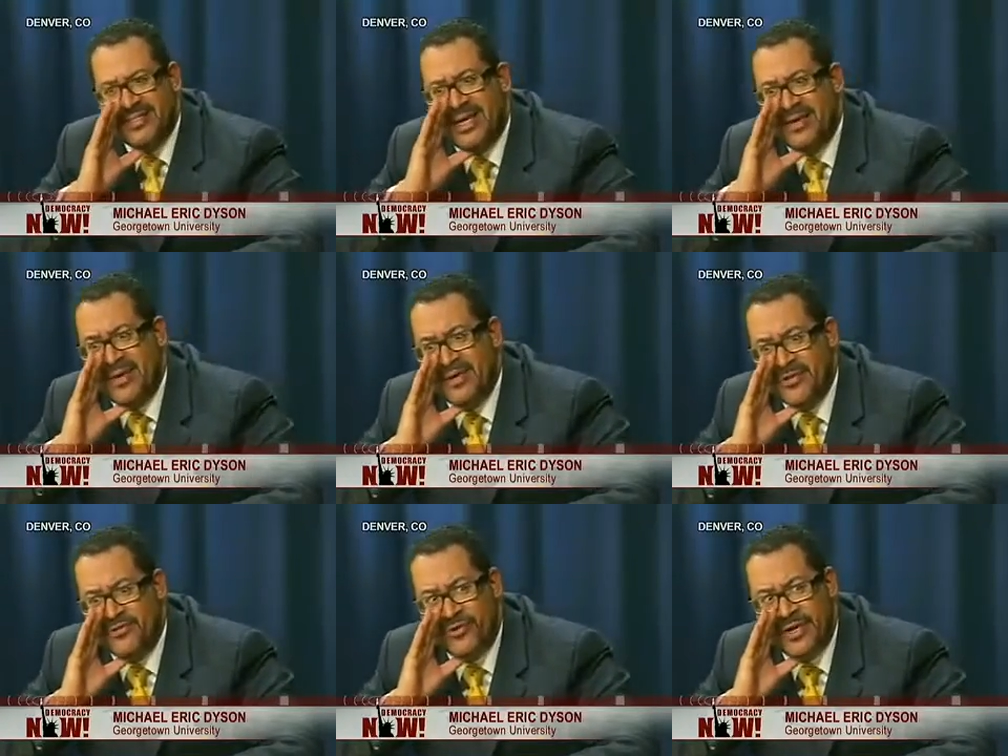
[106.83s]
"Tell him
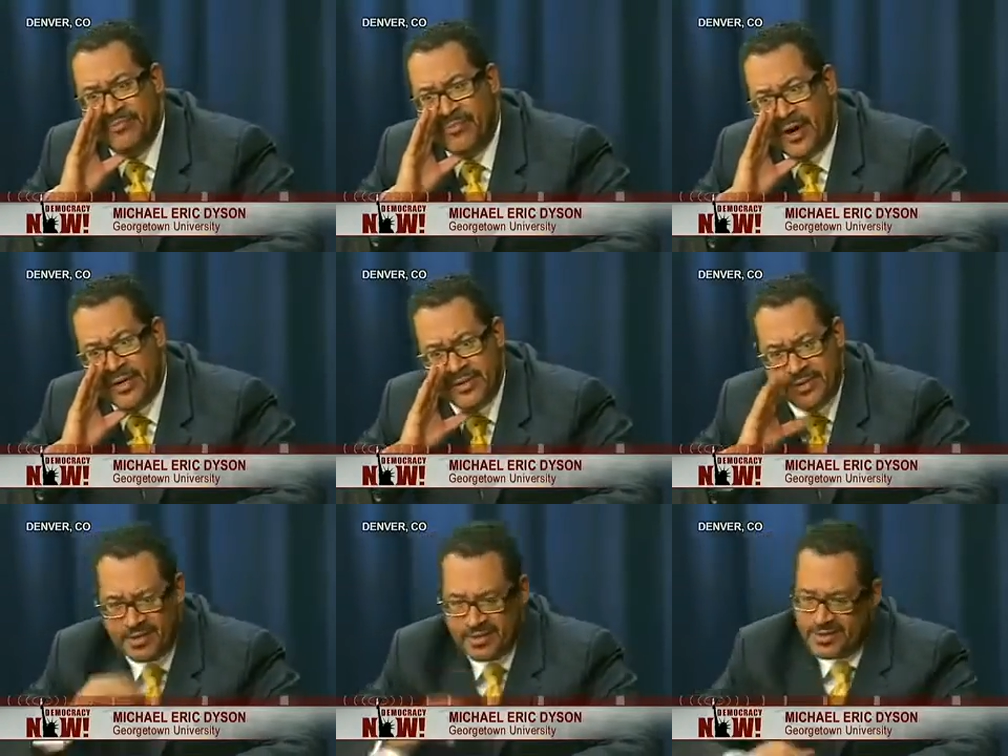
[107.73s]
about the dream, Martin."